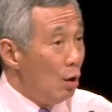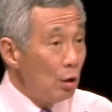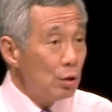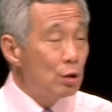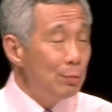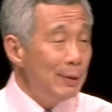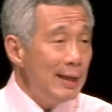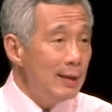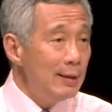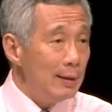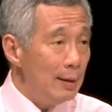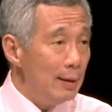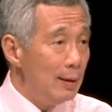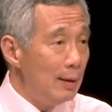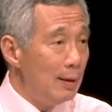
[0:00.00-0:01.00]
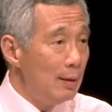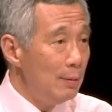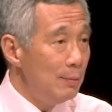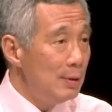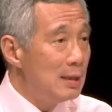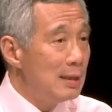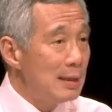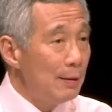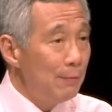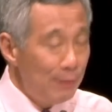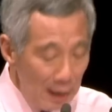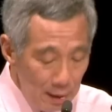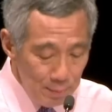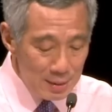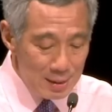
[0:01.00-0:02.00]
Or Sweden, which is a
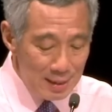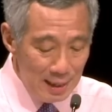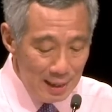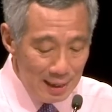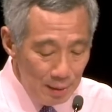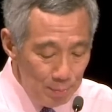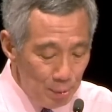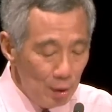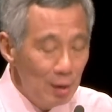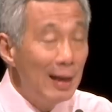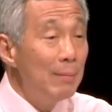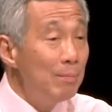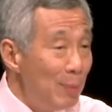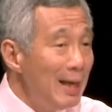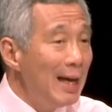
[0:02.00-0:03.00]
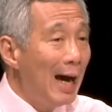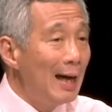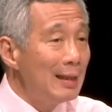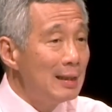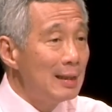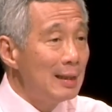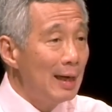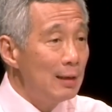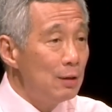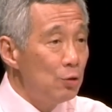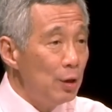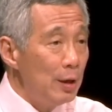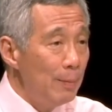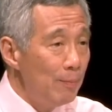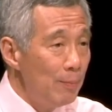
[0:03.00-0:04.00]
famously liberal and big-hearted
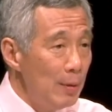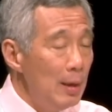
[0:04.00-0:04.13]
country.